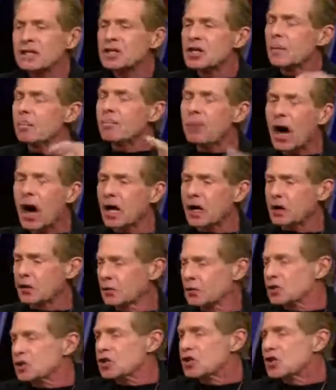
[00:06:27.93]

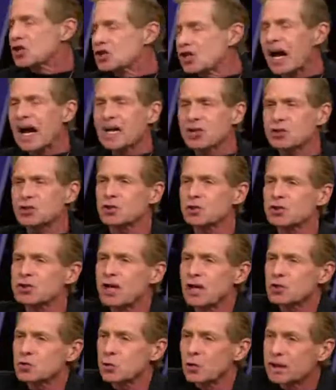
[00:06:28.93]
debacles, disasters
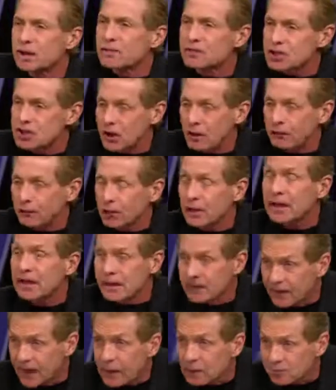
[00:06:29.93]
as we have suffered
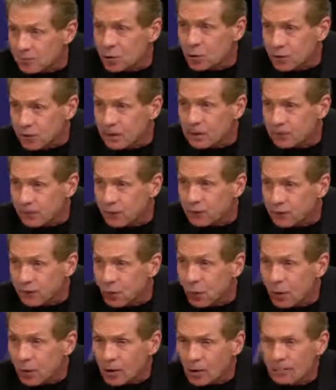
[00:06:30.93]
in that building
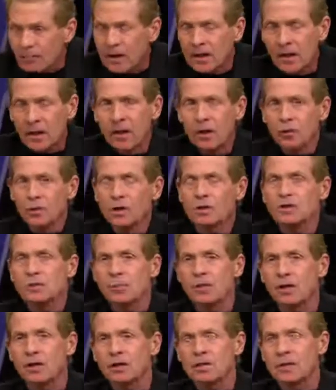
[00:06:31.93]
before, once
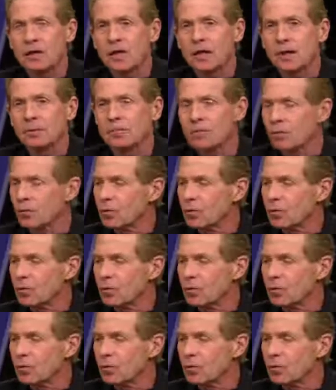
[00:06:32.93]
upon a time